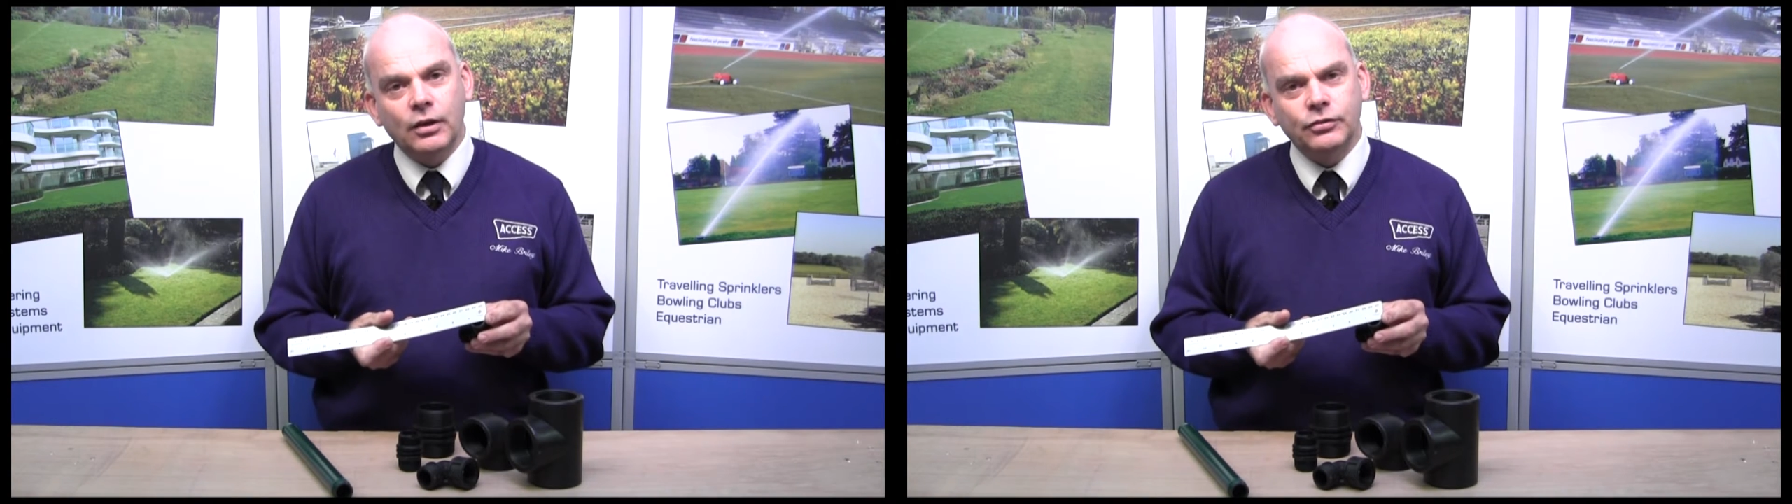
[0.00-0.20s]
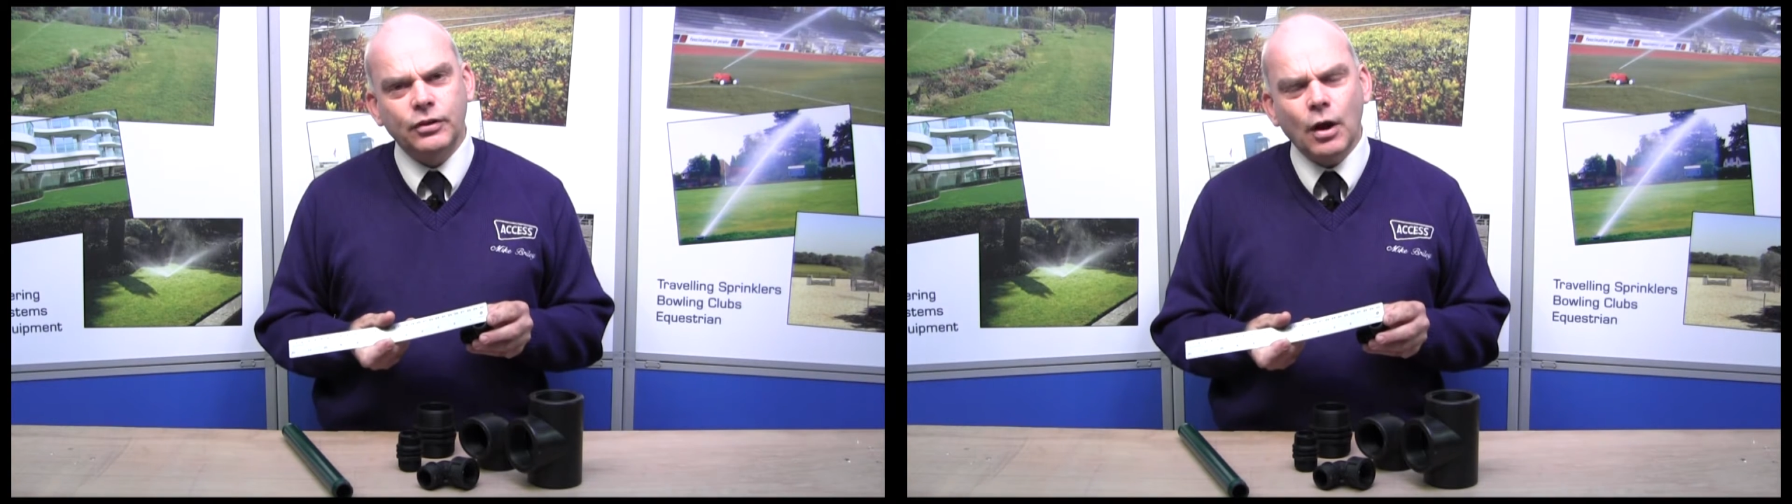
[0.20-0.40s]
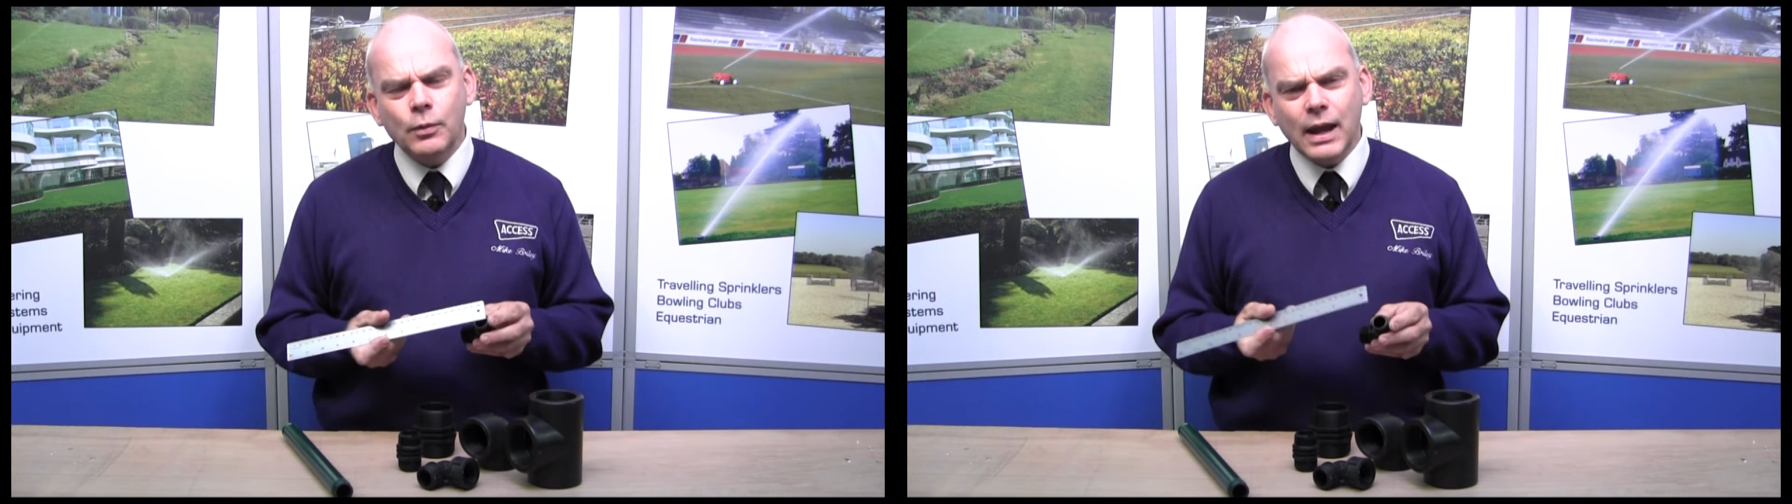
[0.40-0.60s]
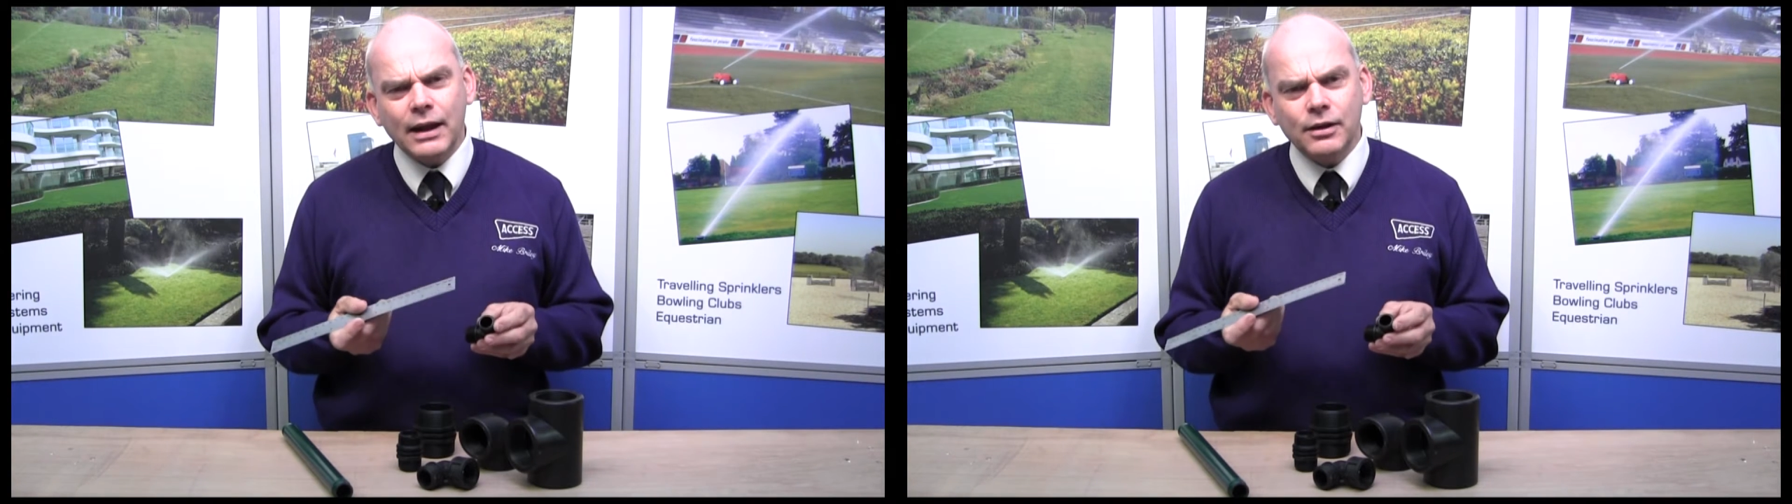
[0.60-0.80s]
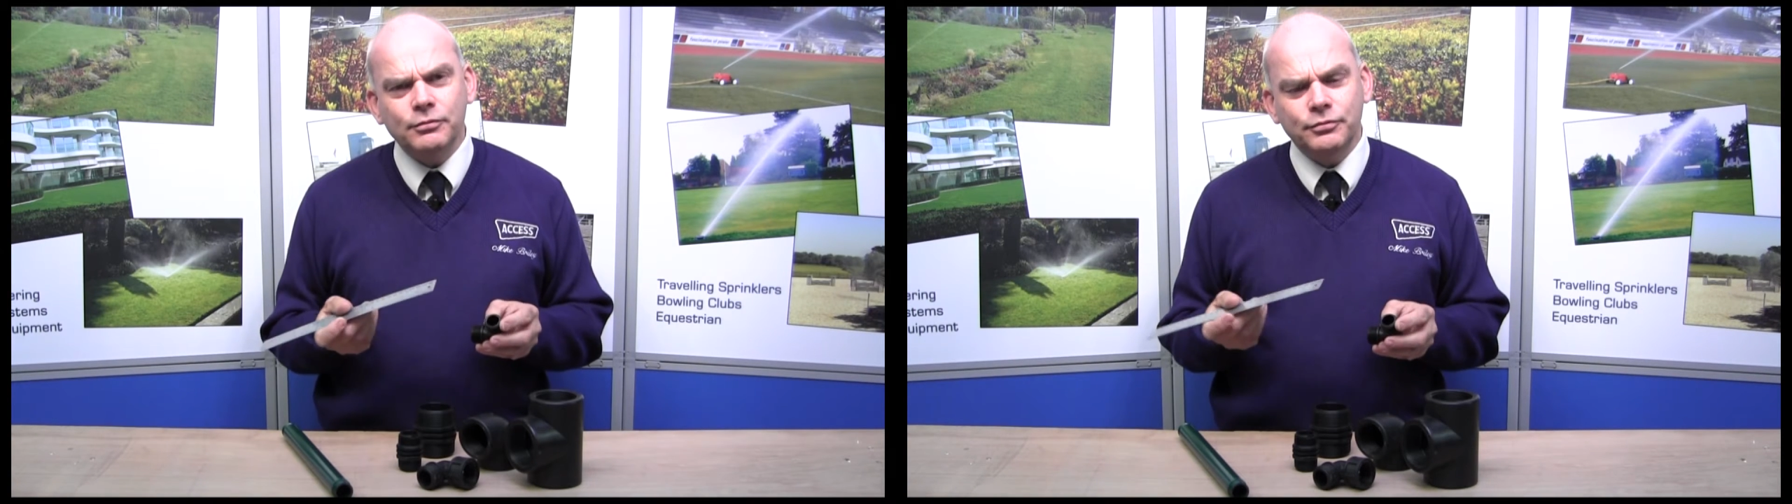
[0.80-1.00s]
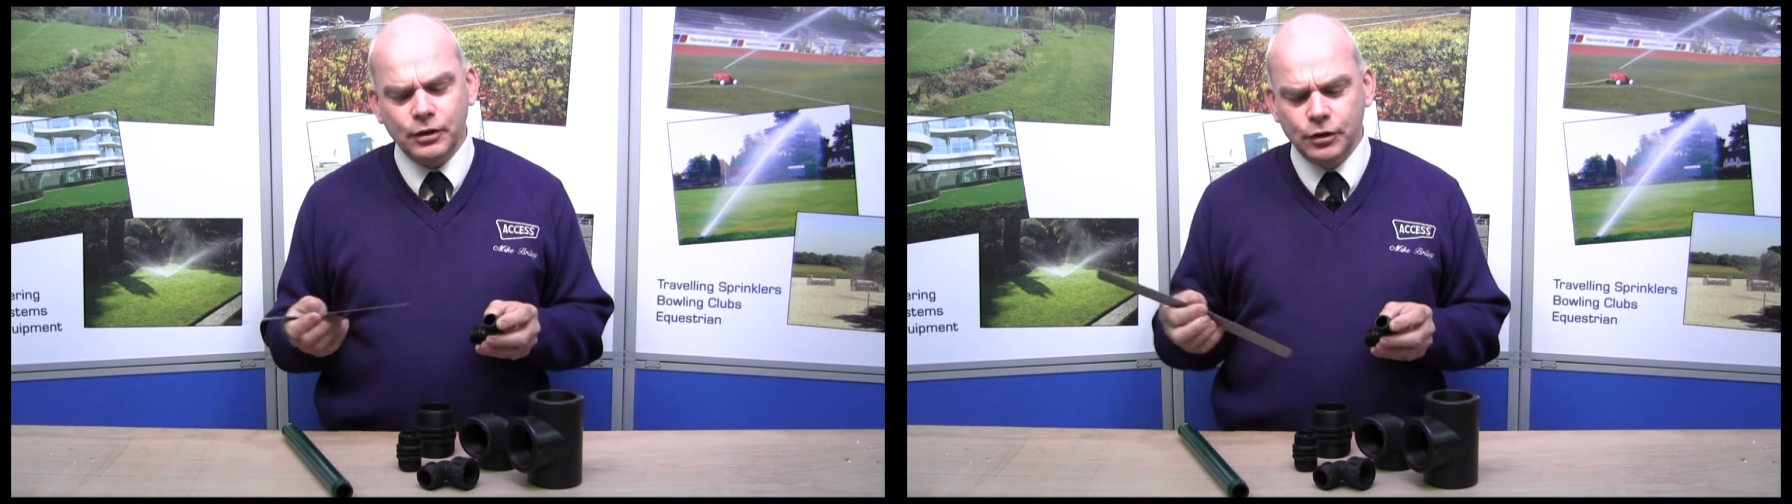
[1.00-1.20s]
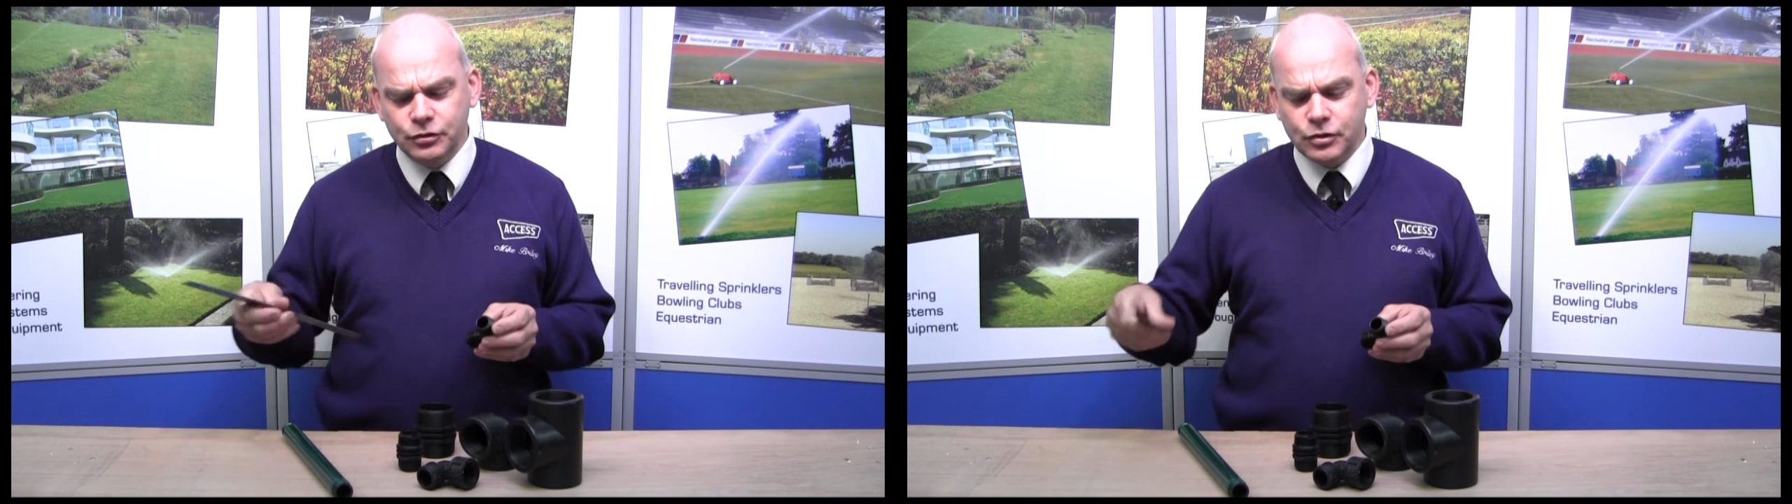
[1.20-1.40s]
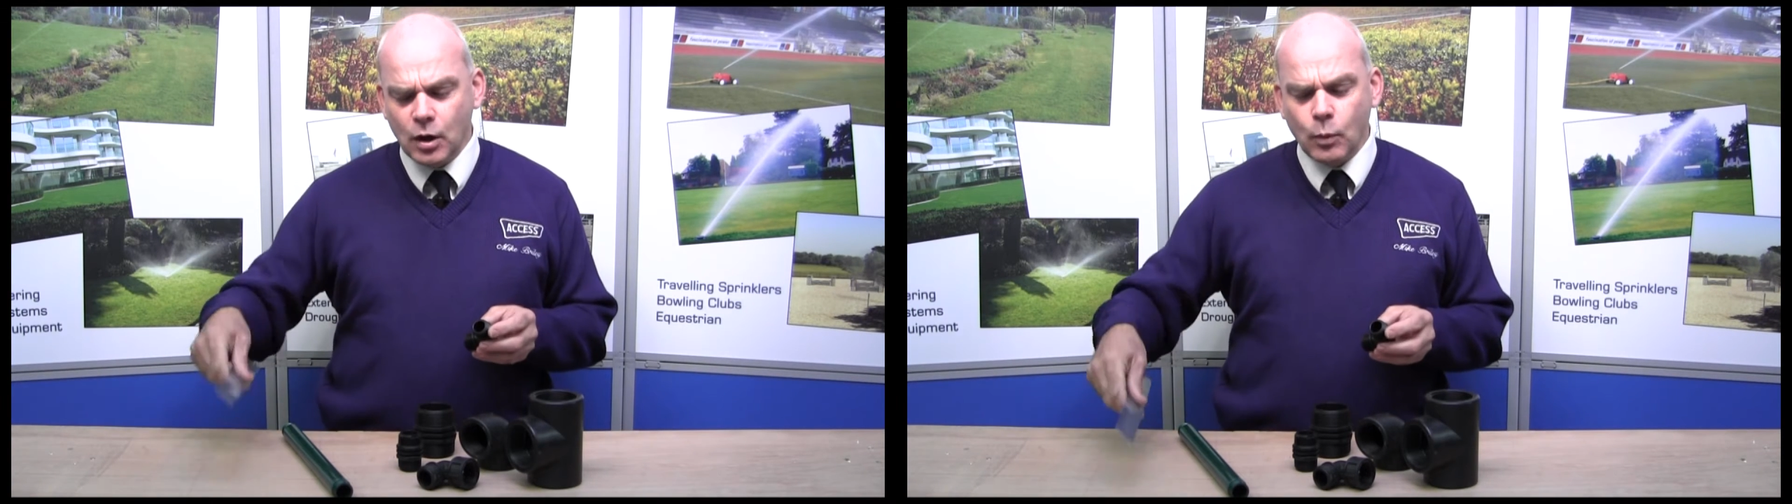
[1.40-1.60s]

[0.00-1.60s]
So don't get confused